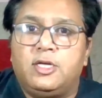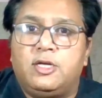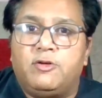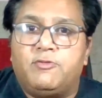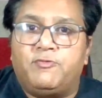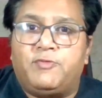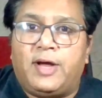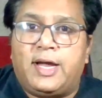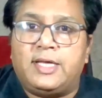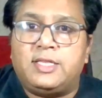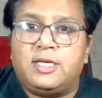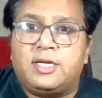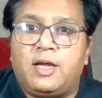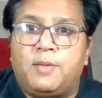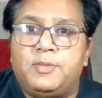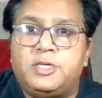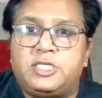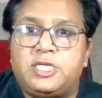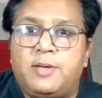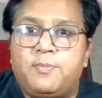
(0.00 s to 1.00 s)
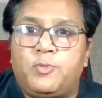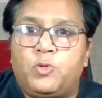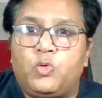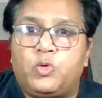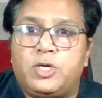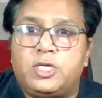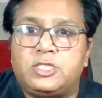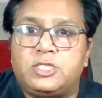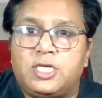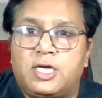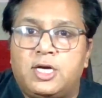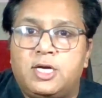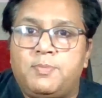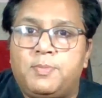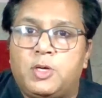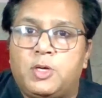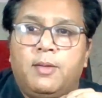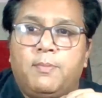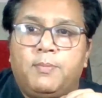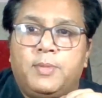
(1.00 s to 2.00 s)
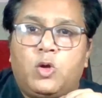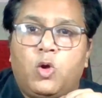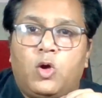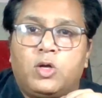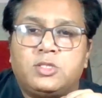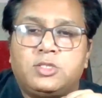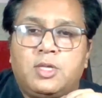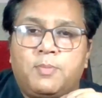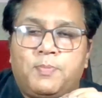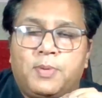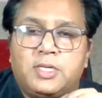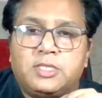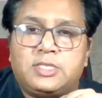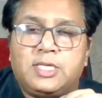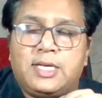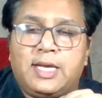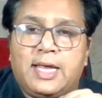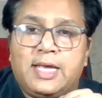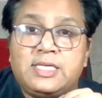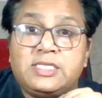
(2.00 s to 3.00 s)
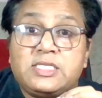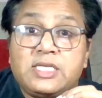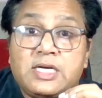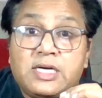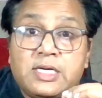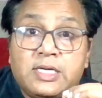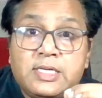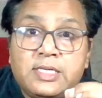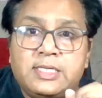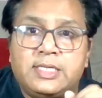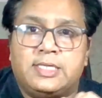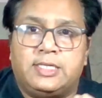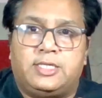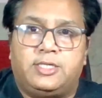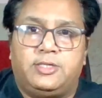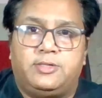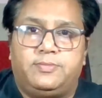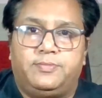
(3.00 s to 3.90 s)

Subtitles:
Why the commission and brokerage earned? Because the person has earned it.